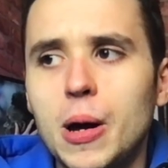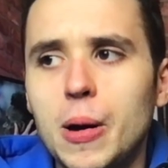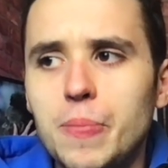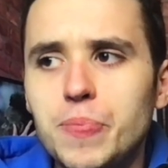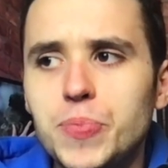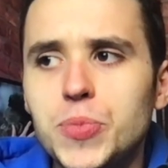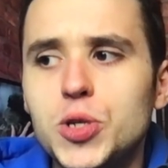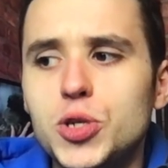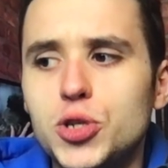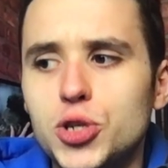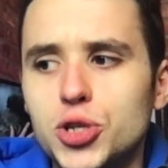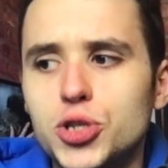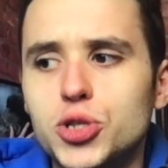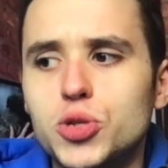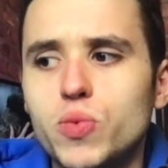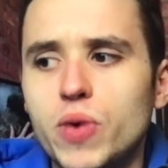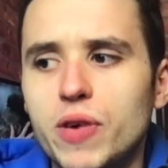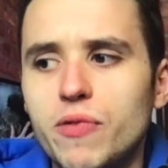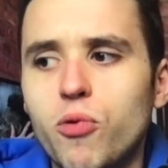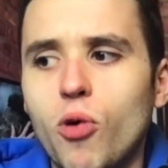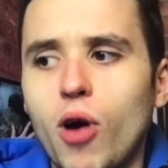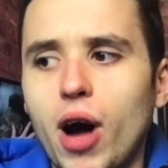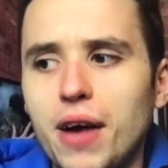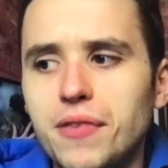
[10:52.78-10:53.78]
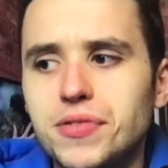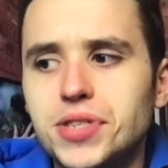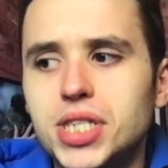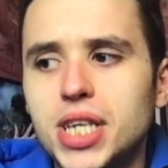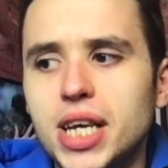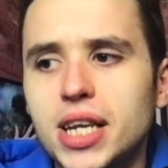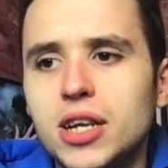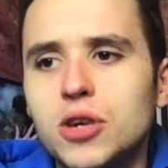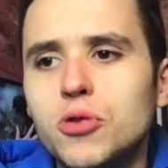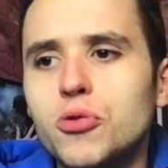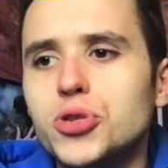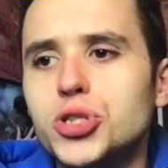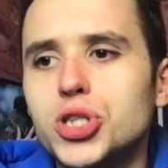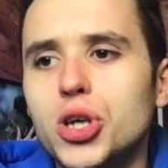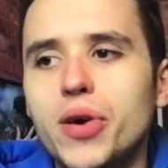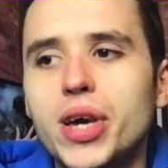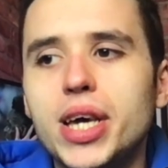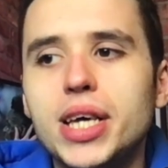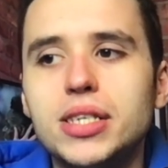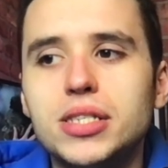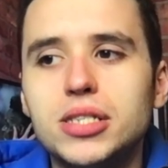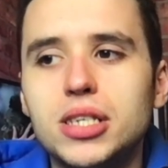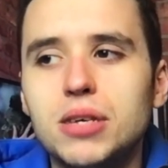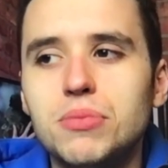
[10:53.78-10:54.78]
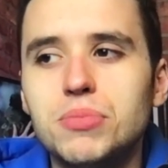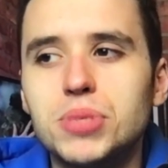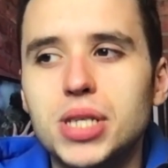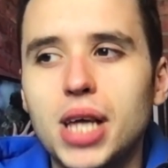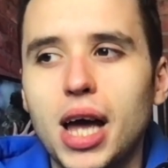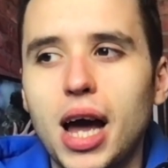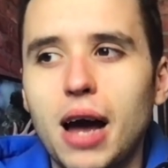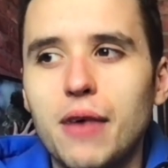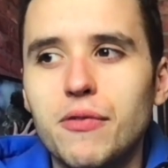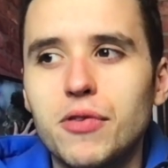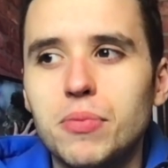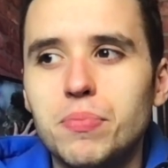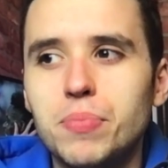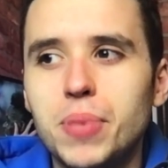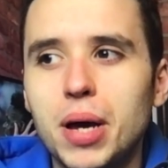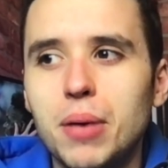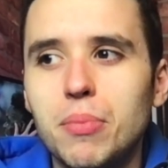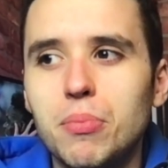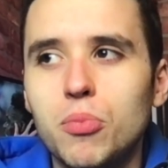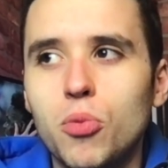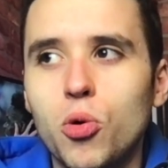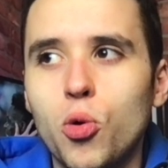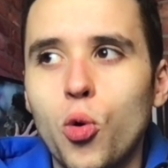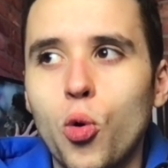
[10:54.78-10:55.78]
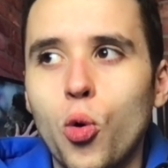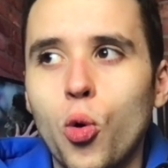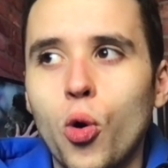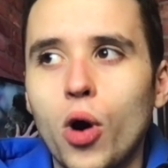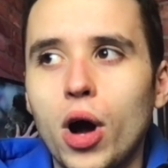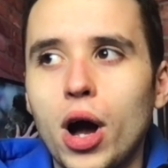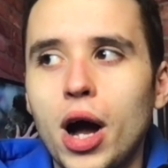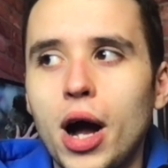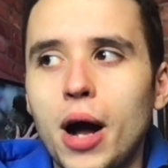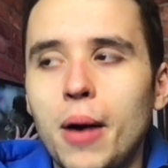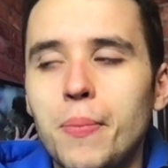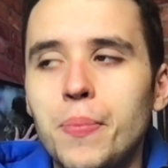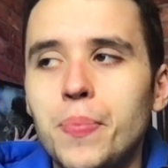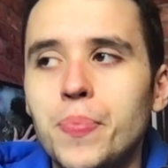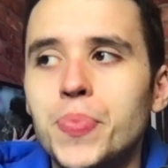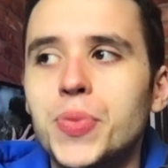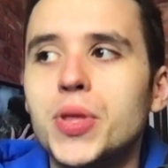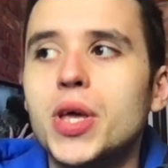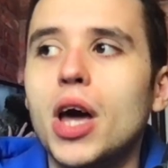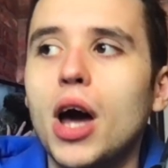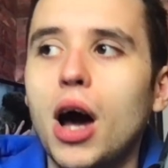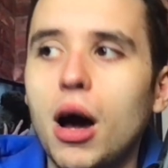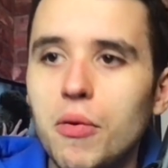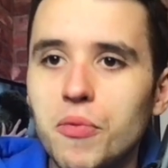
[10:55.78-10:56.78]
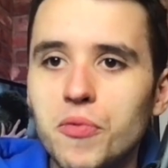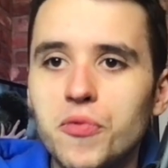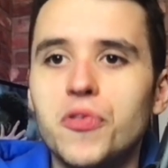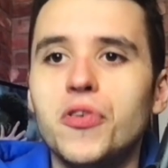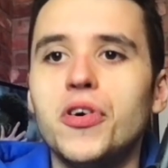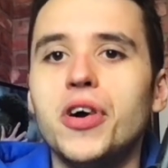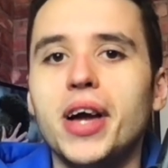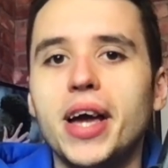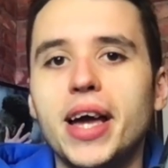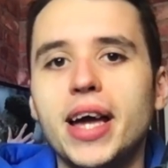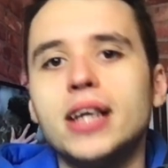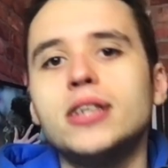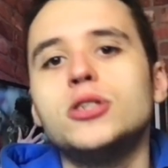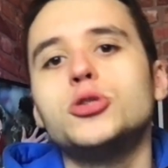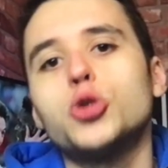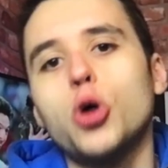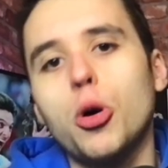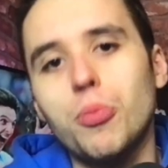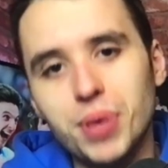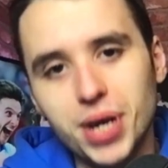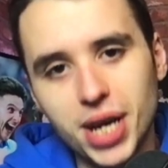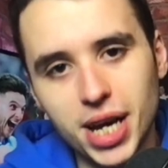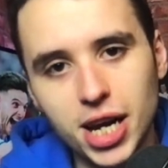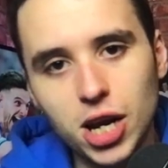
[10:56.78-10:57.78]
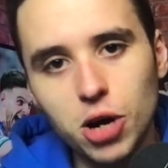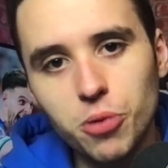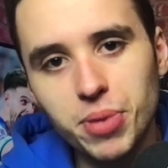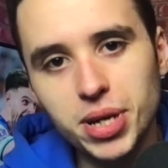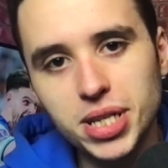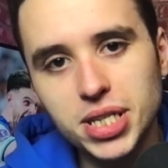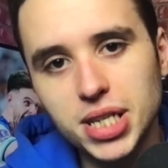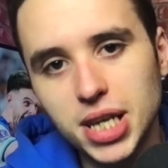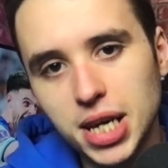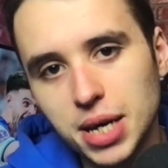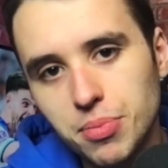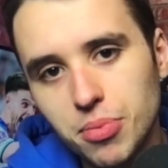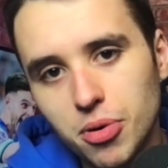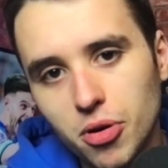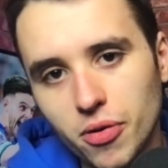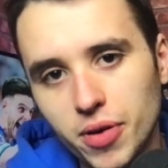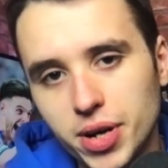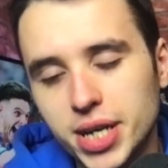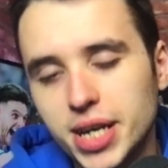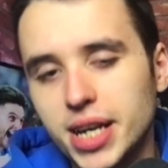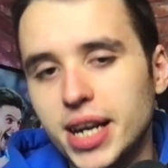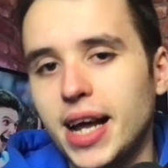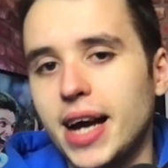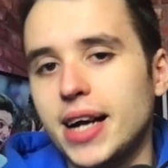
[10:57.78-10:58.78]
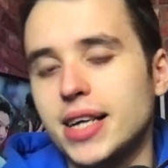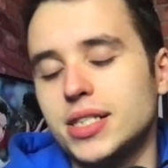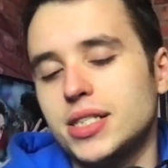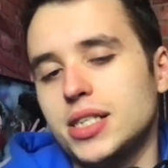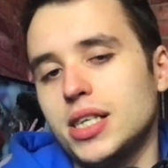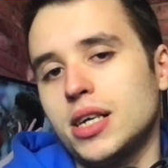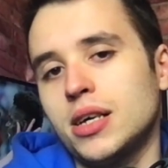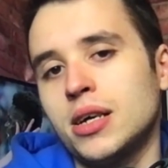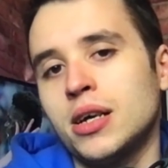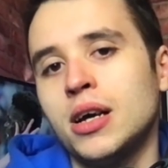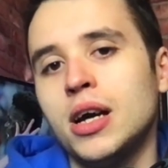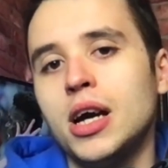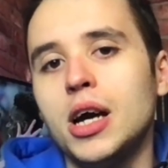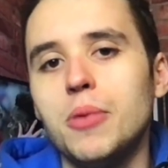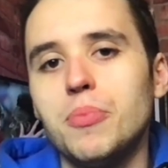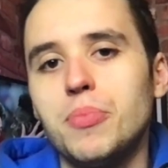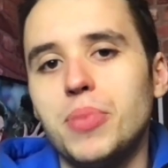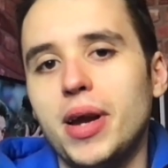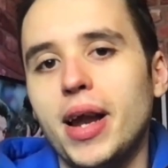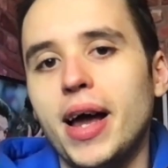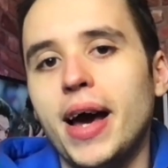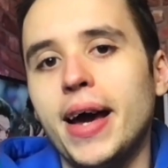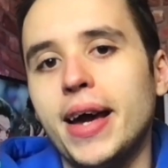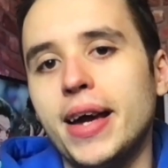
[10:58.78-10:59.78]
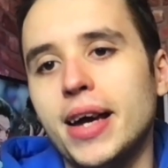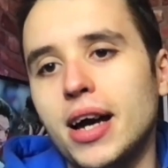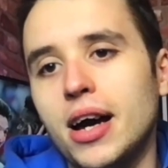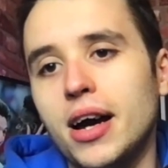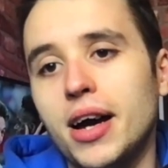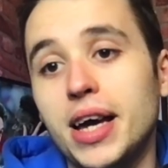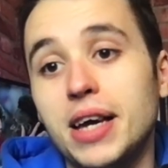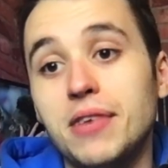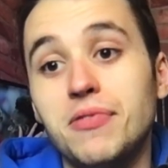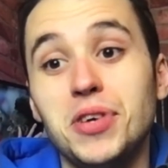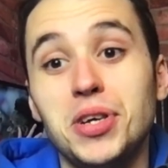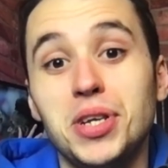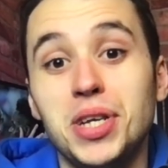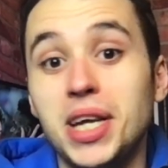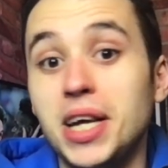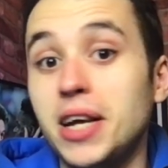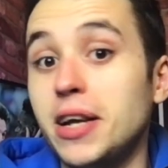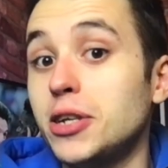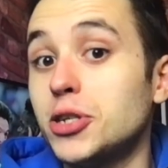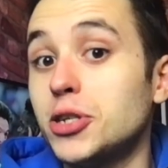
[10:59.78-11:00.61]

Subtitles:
just with what I've seen, and also he seems to have a bit more comfort in dropping a little bit deeper and connecting play if he needs